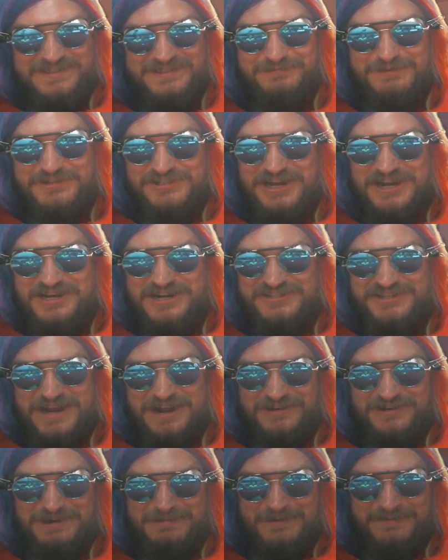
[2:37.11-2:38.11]
We changed the
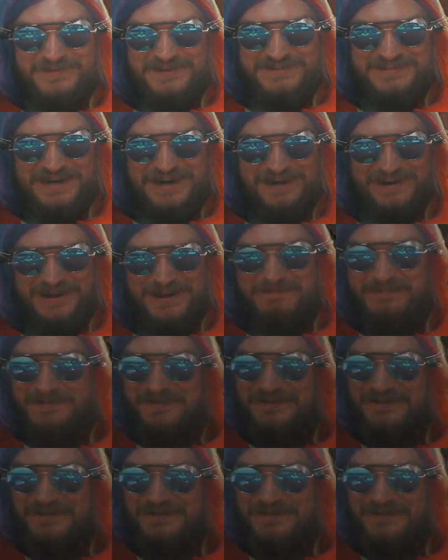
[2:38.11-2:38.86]
outcome of the entire game.